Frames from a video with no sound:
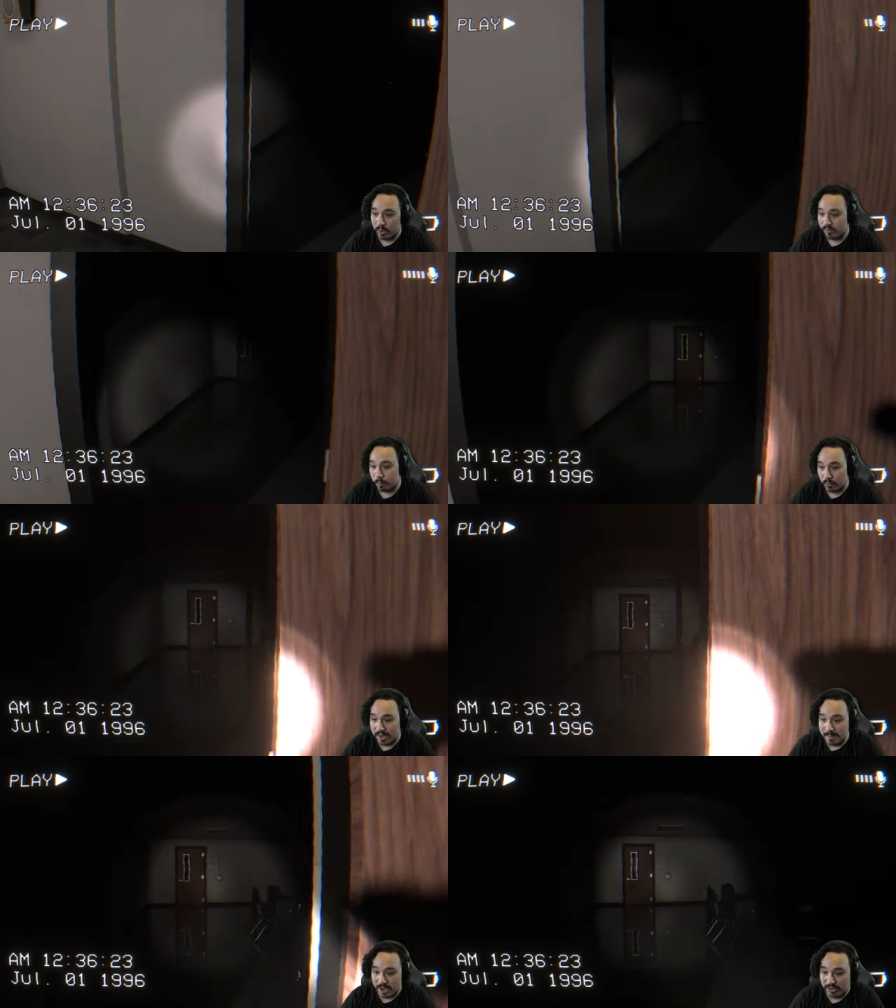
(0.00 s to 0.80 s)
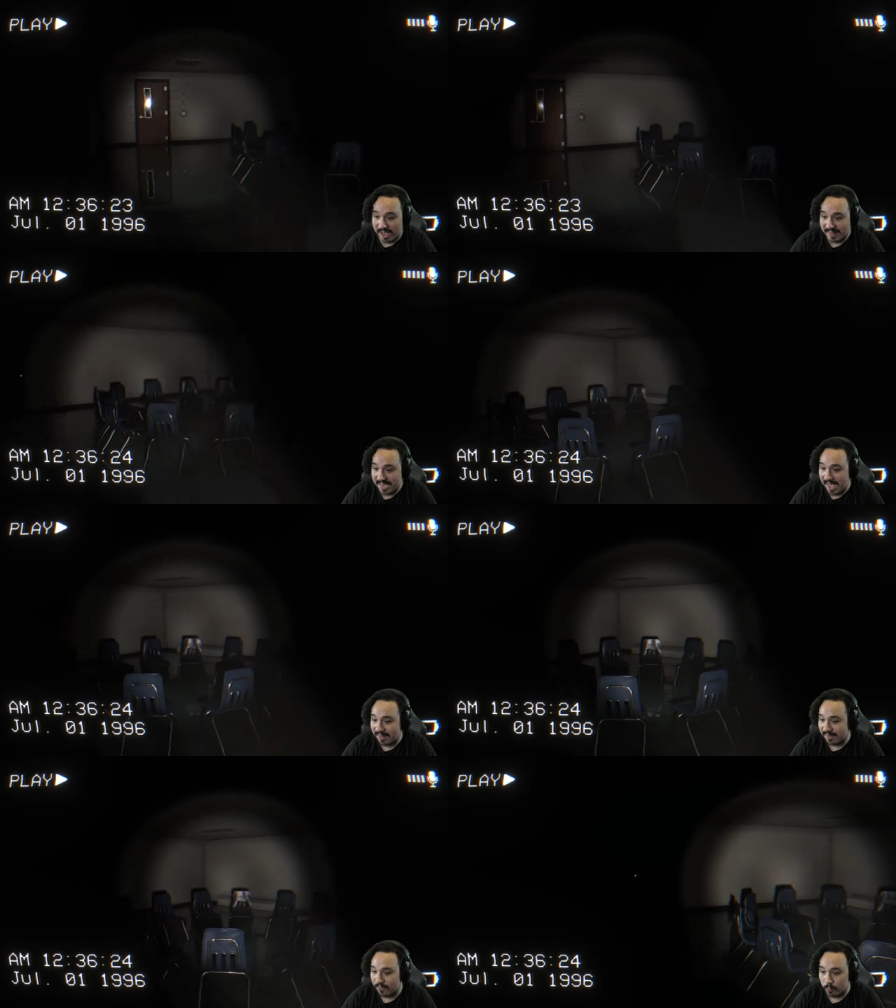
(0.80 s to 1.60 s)
was pretty much at the
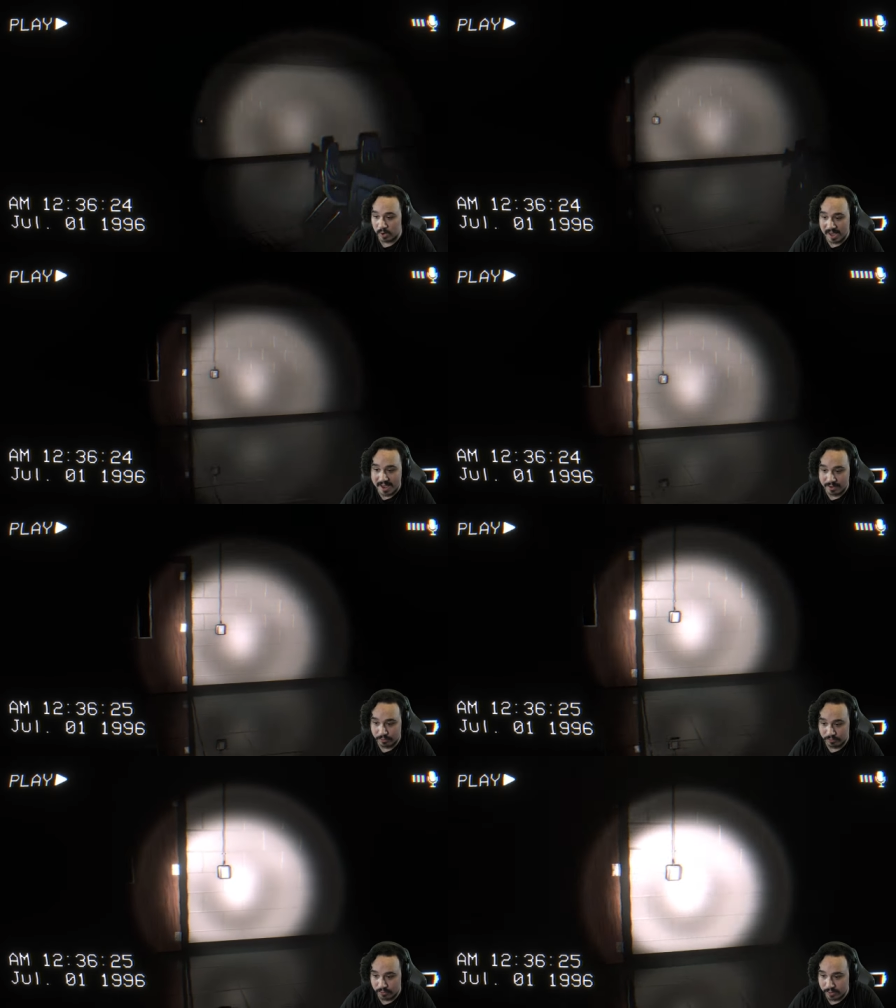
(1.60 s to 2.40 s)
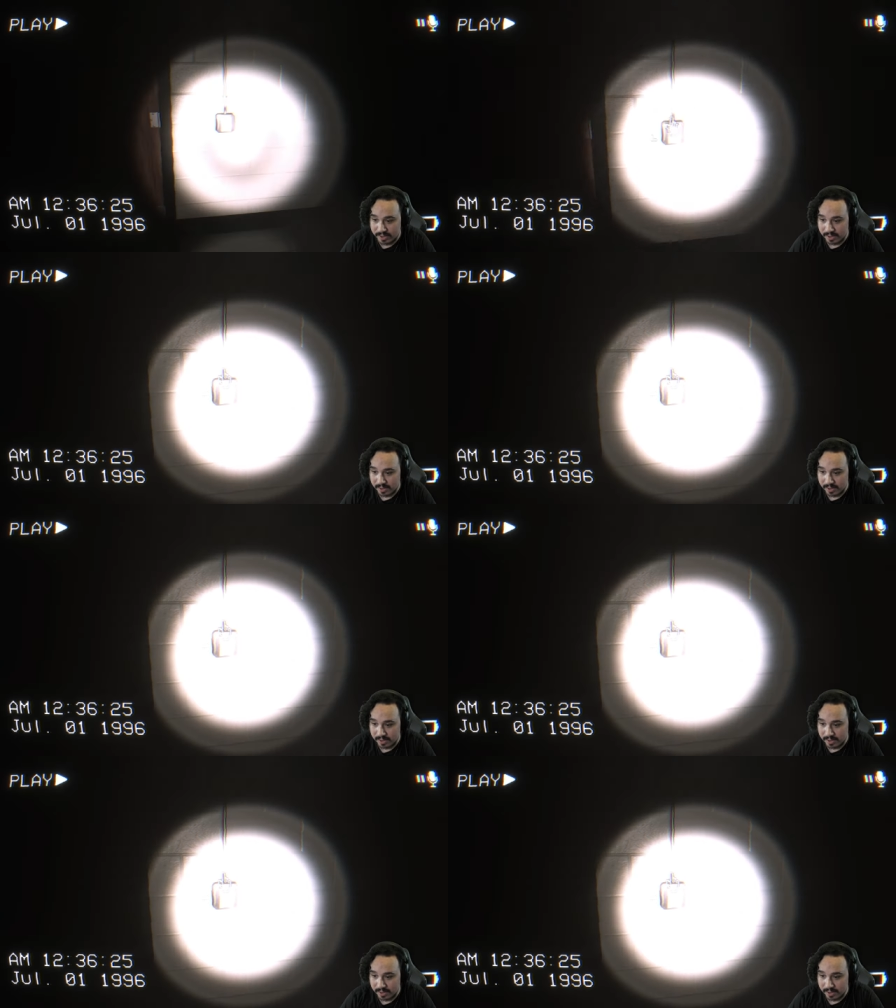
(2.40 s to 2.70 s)
exit from what I understood,